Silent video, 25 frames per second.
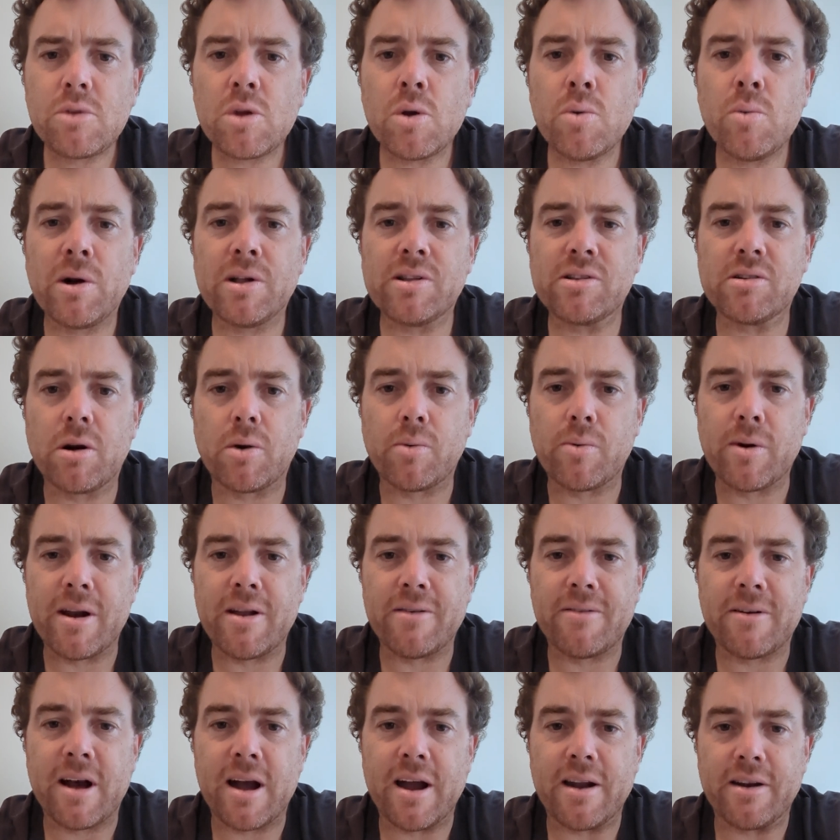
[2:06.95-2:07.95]
Once I
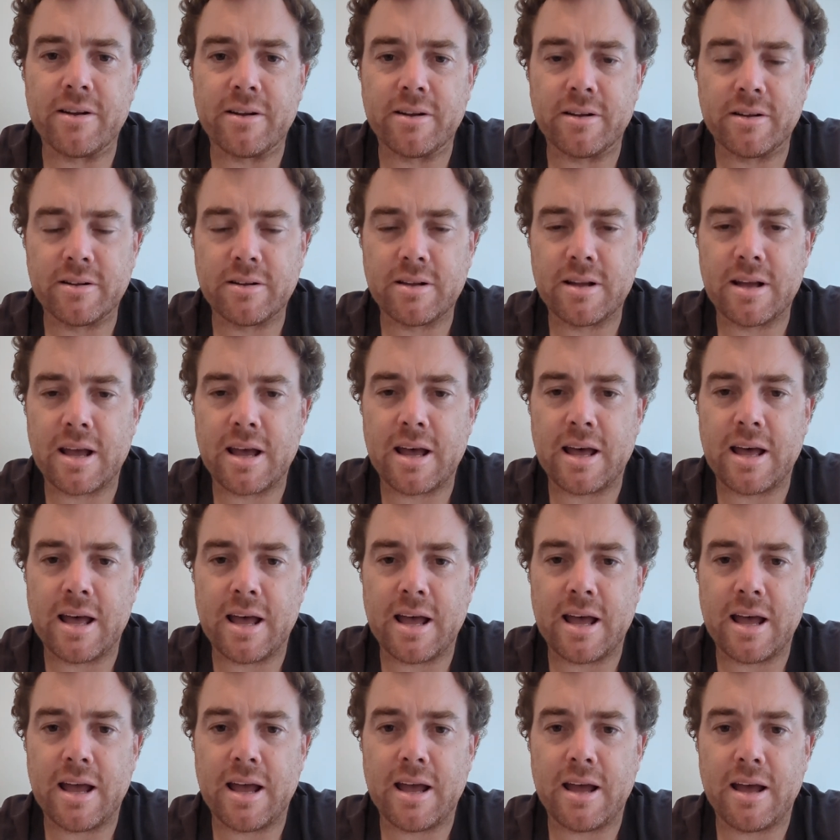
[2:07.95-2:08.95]
renovate it,
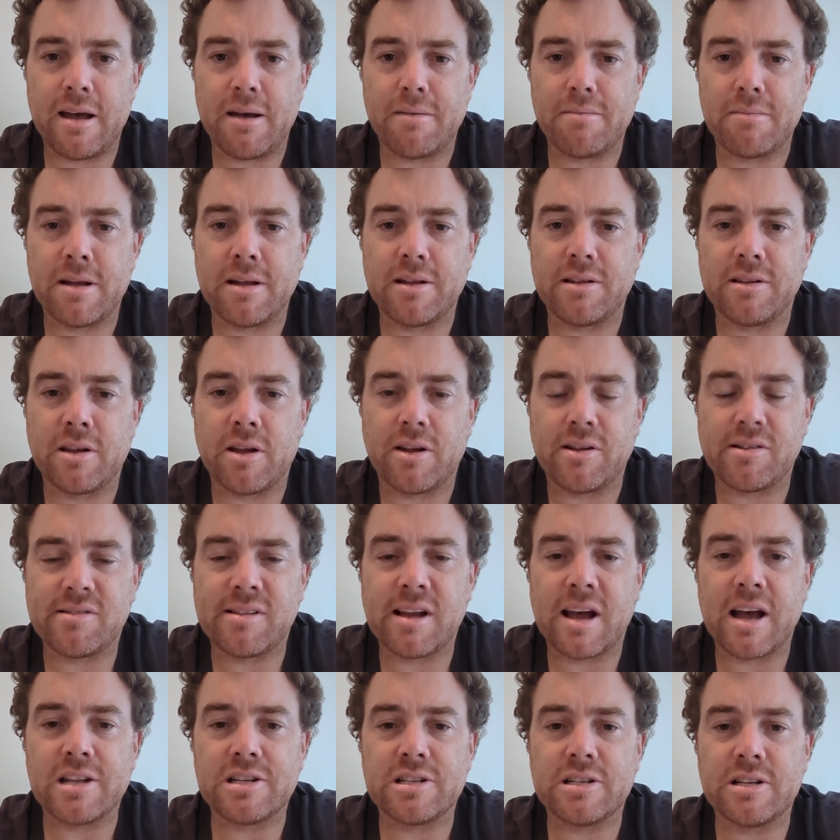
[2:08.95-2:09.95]
and
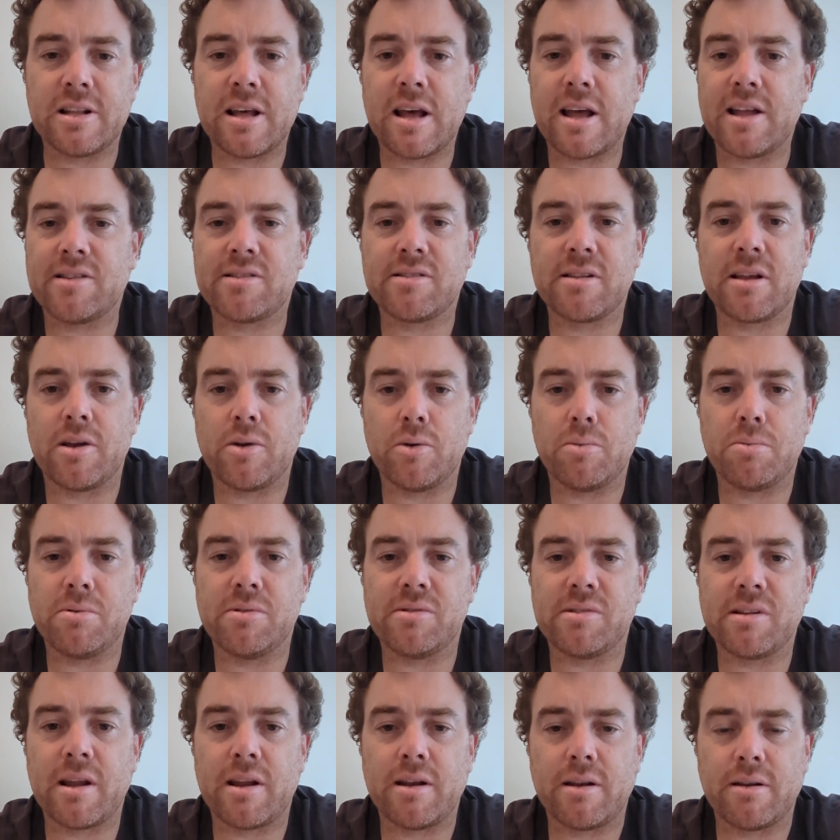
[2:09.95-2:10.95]
stage and that, it'll
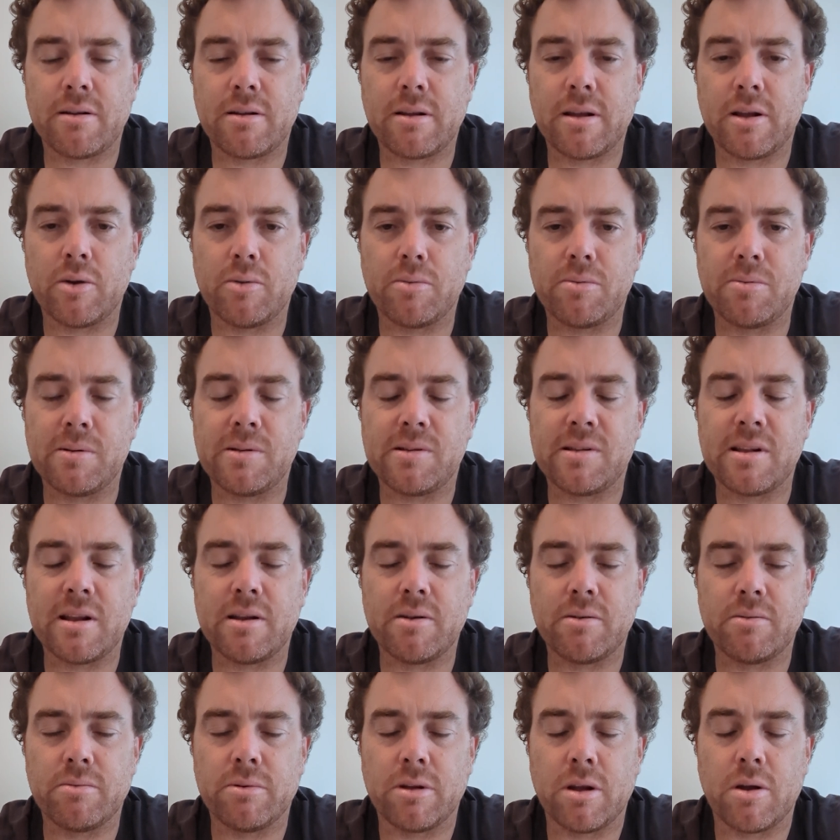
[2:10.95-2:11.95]
present
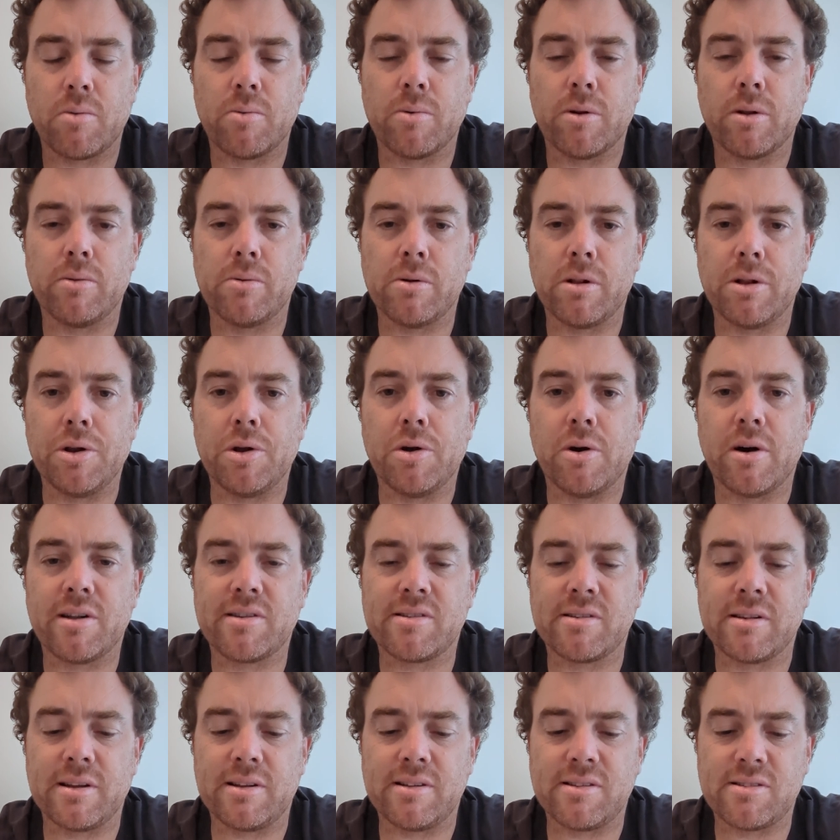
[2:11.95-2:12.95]
really
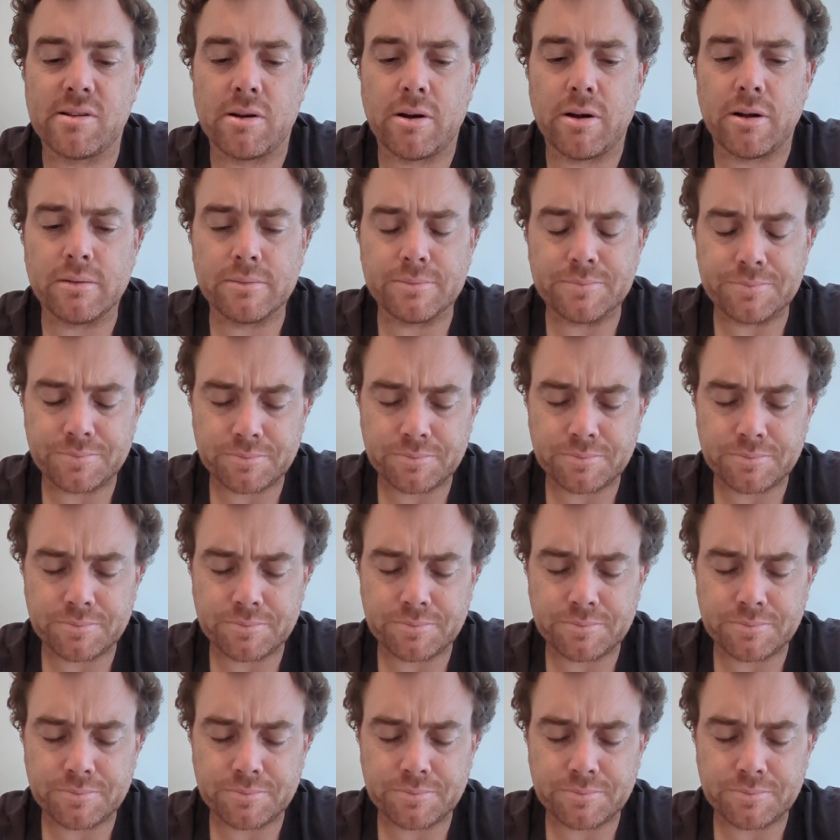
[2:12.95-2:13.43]
nicely. So